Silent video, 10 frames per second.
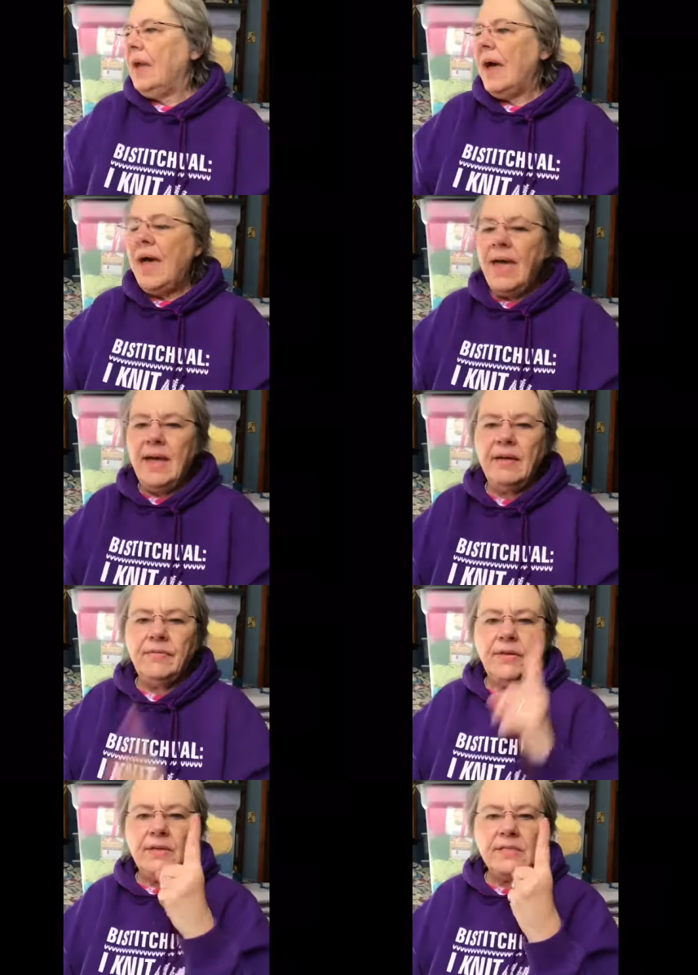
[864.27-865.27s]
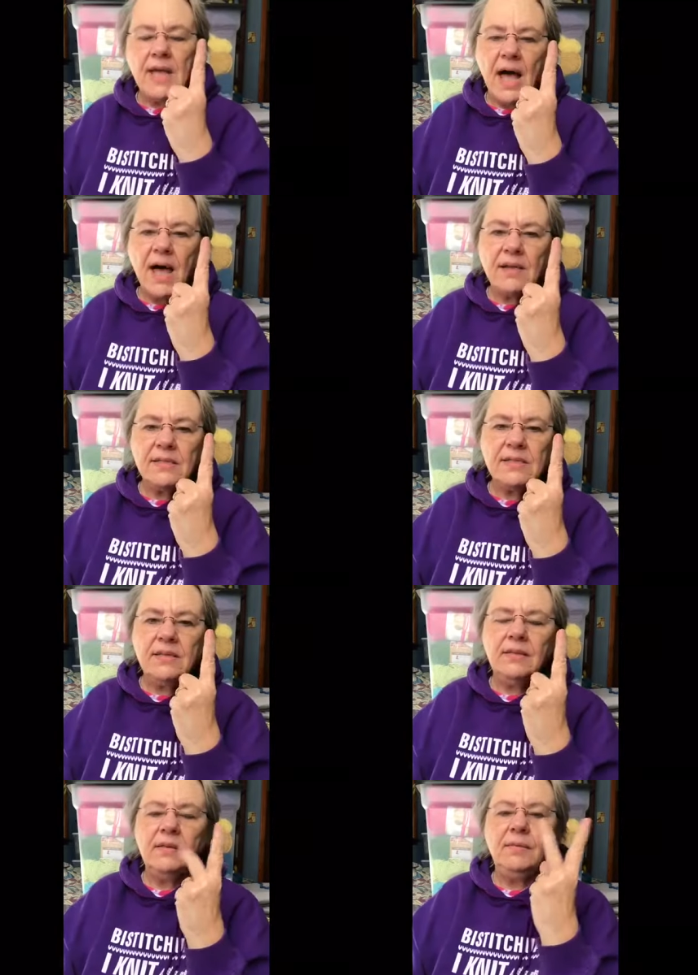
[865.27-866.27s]
I have socks,
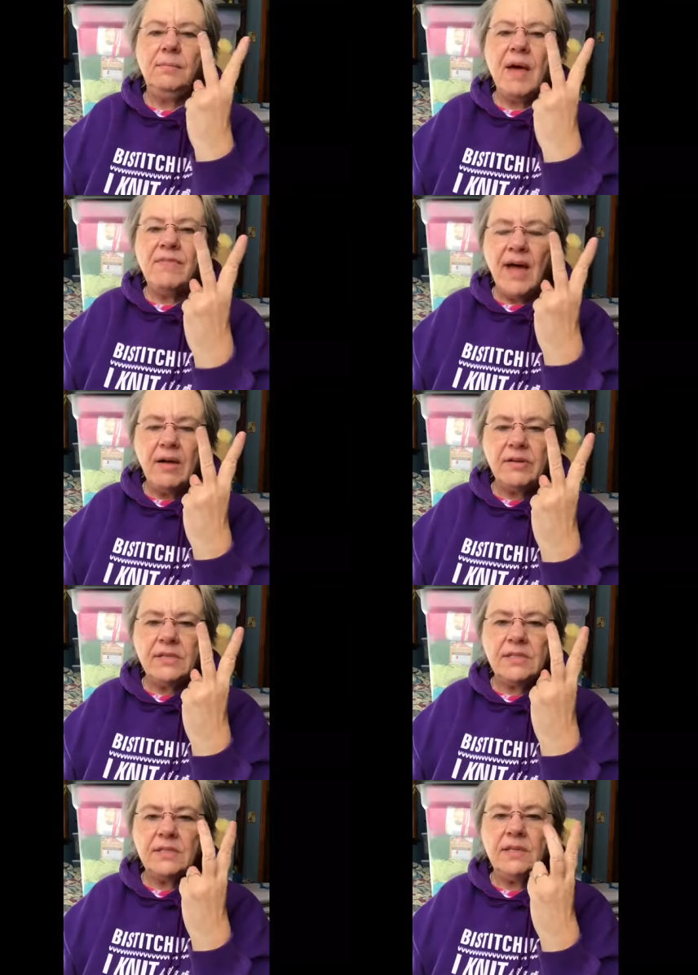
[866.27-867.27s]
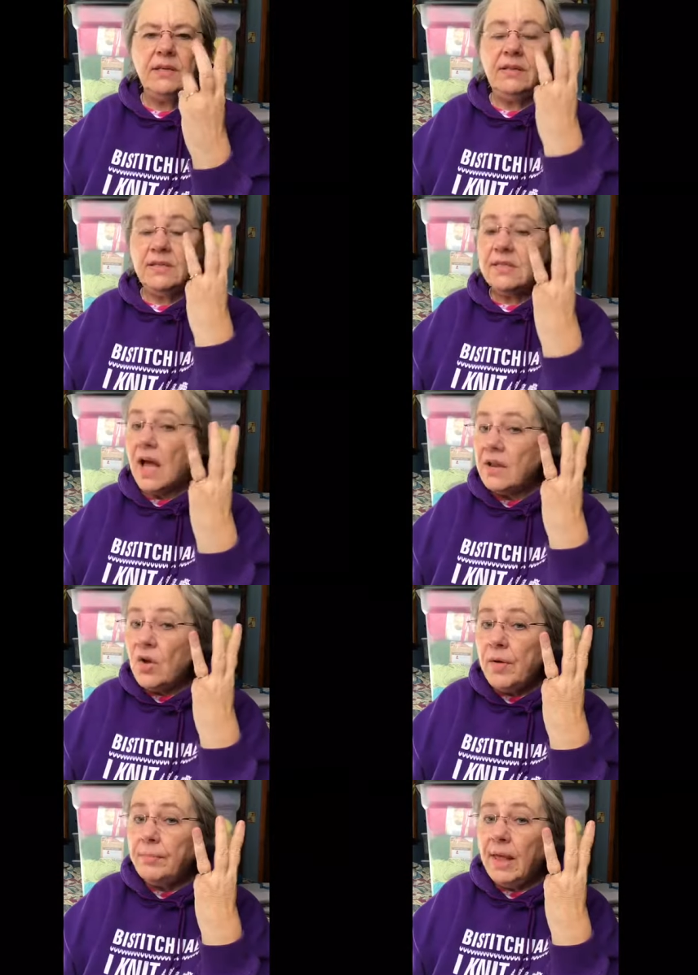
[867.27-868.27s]
my virus, the sock
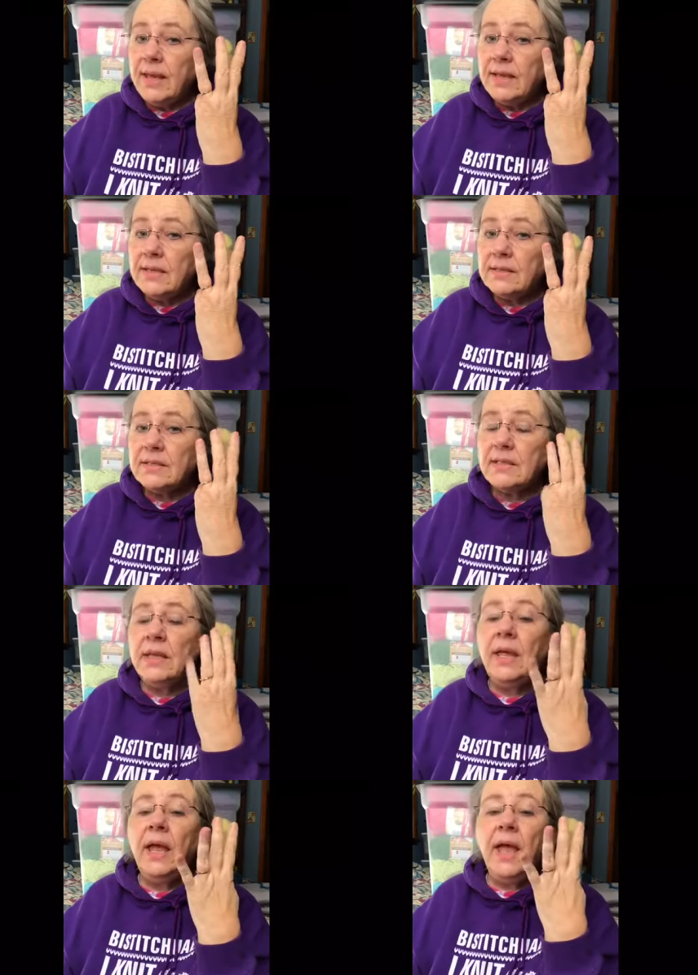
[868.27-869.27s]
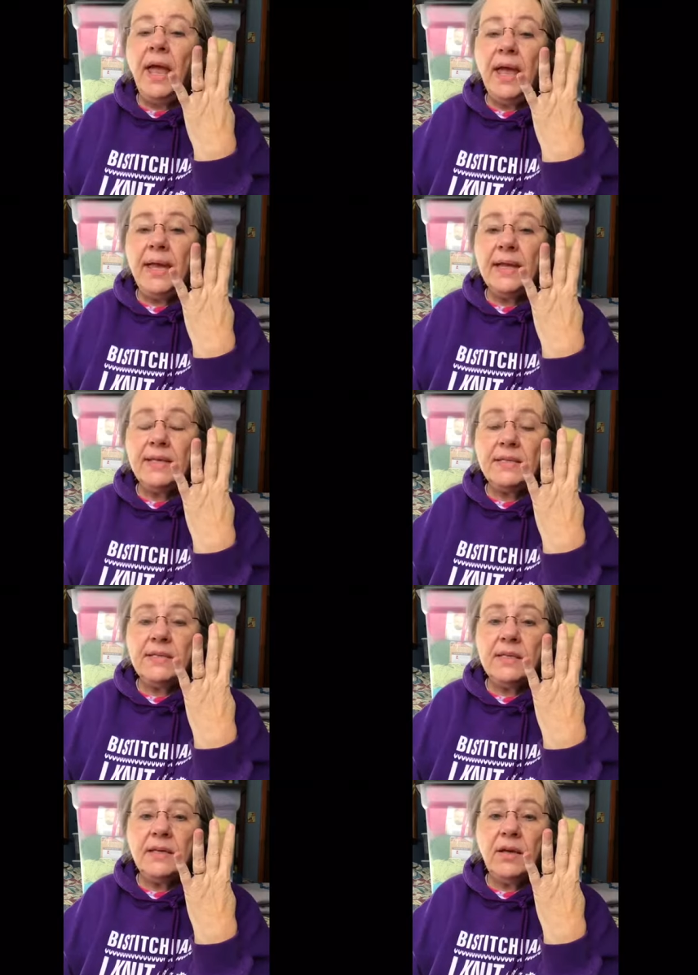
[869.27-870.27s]
yarn blanket,
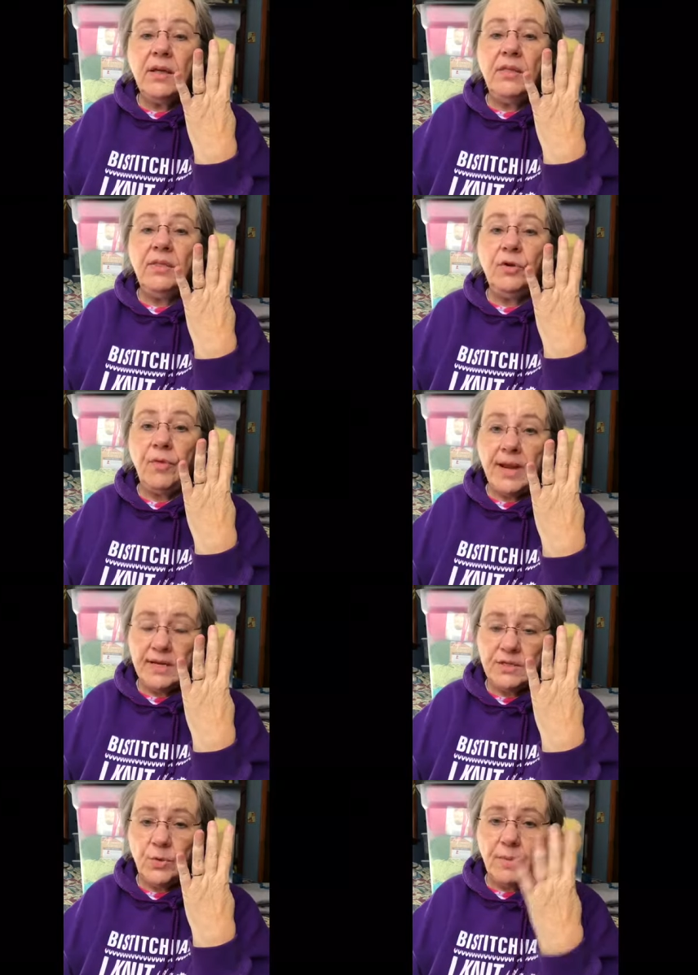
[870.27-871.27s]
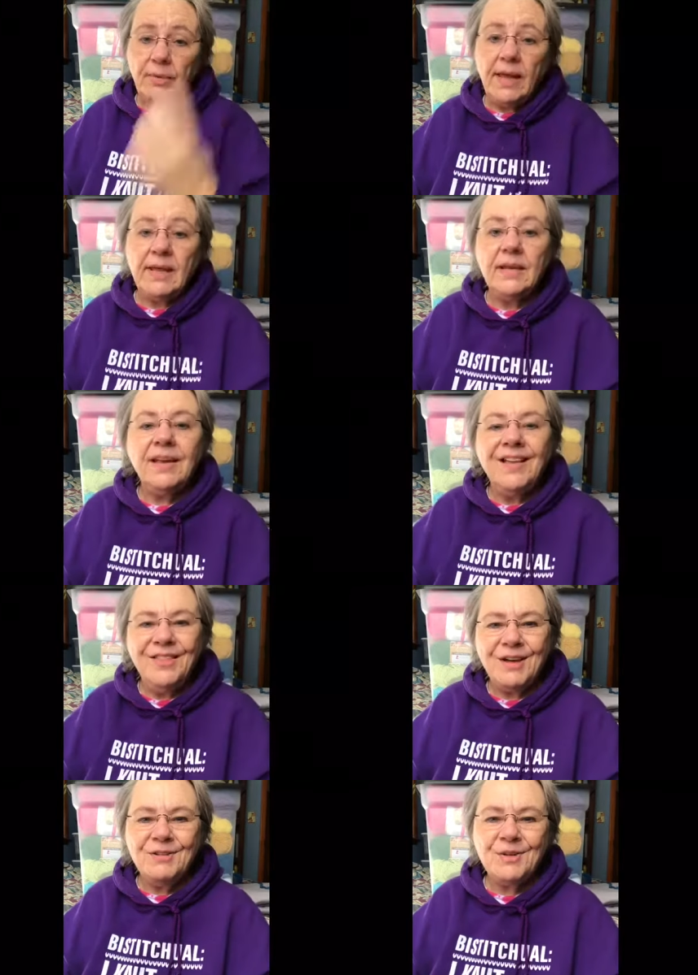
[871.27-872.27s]
and the granny square blanket.
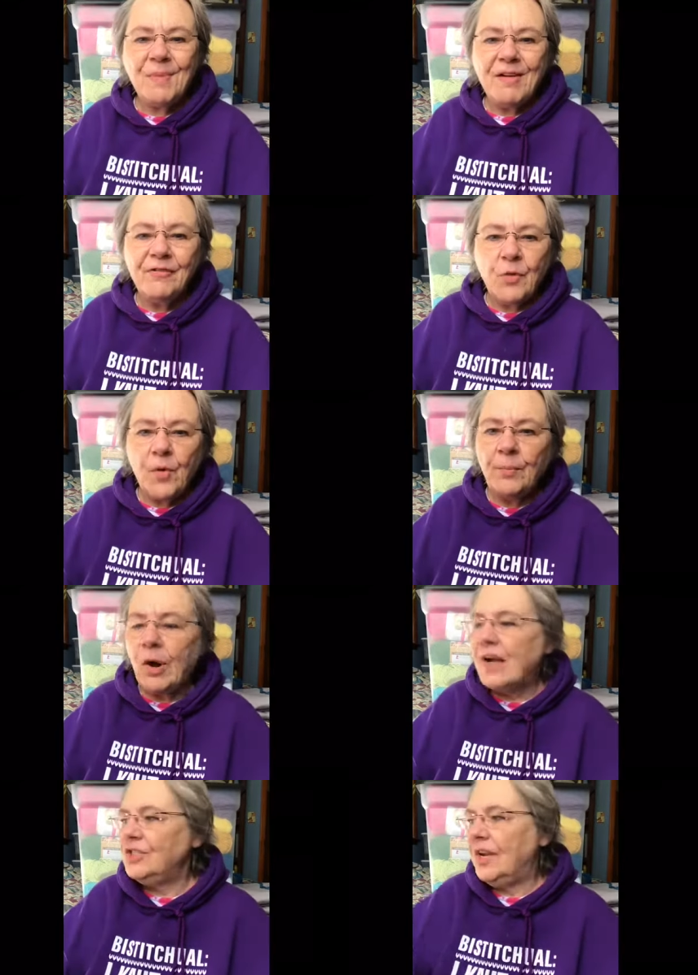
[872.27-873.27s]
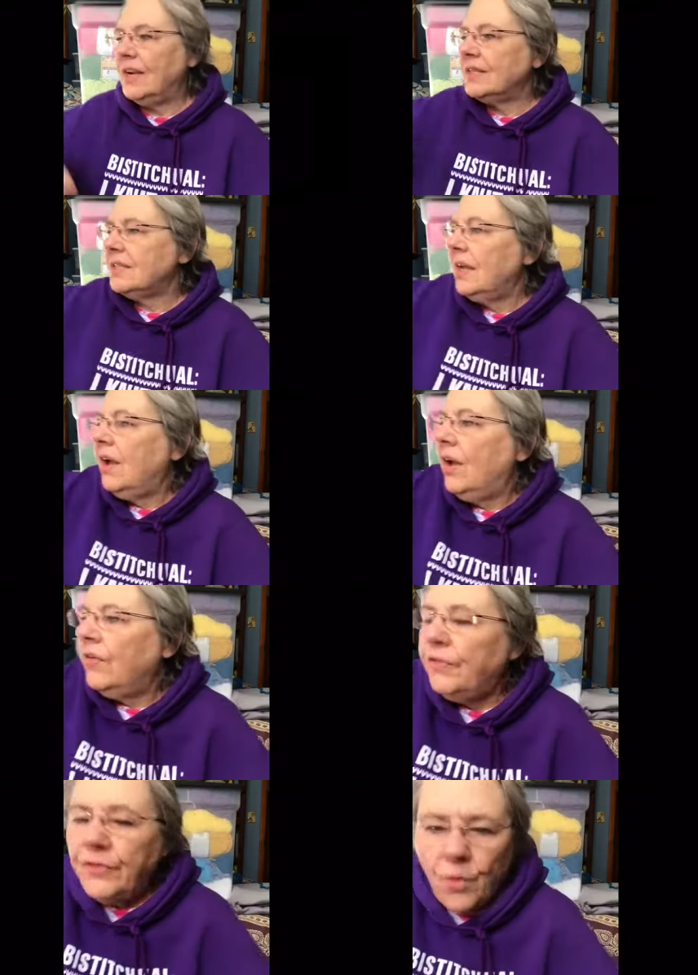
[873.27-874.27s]
Those are my four projects
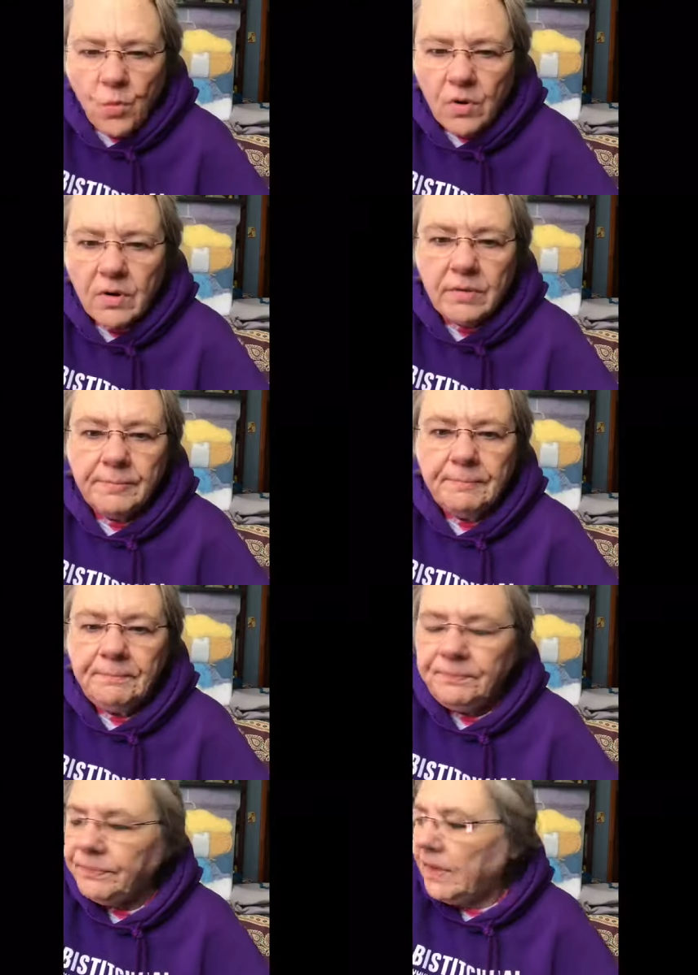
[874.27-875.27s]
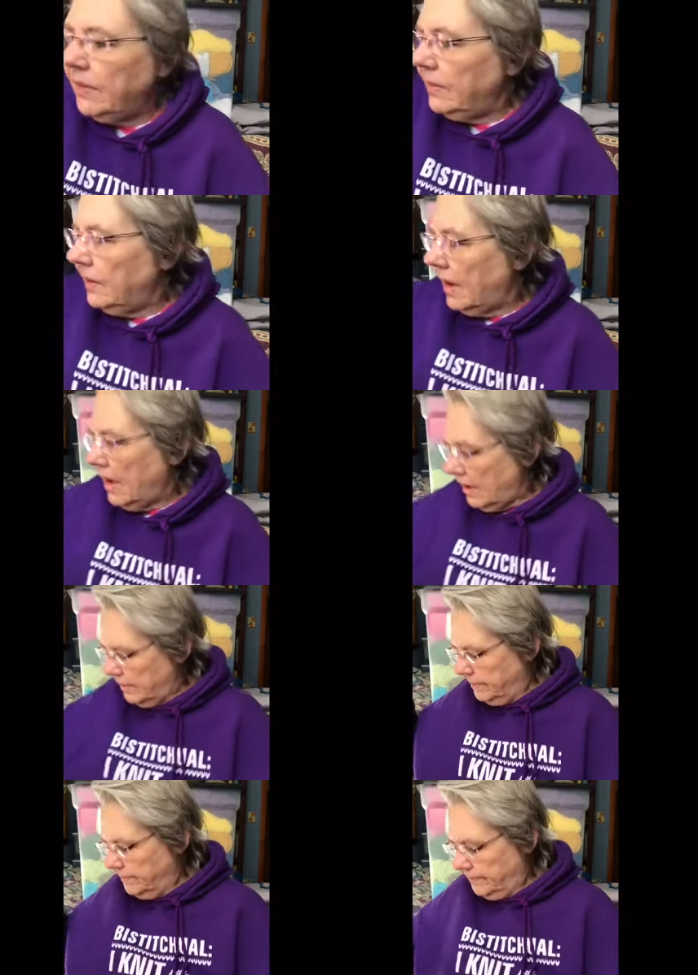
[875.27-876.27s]
for
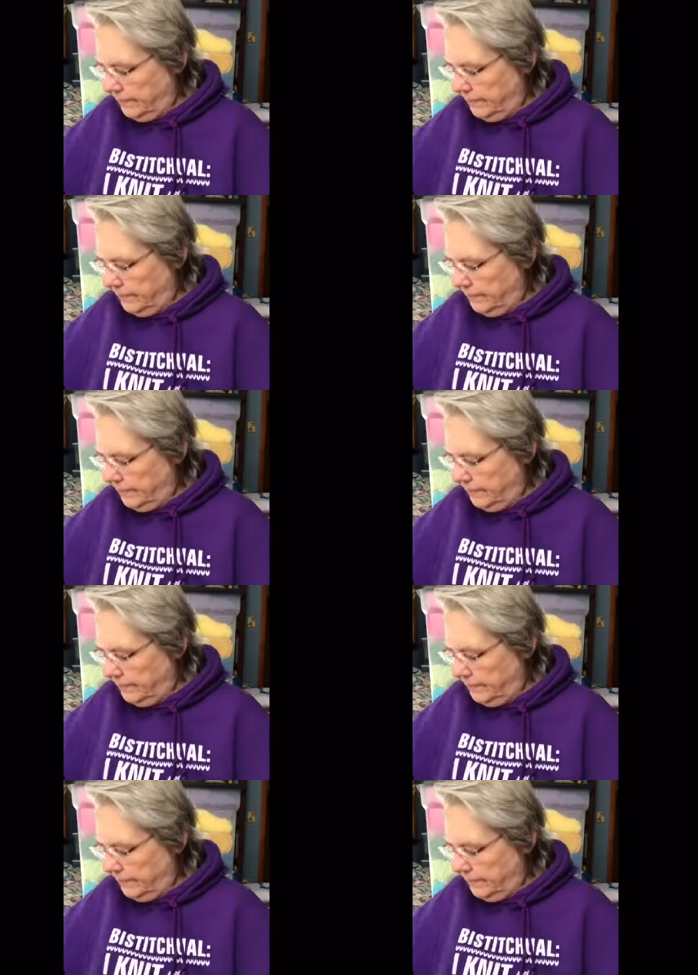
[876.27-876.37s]
um,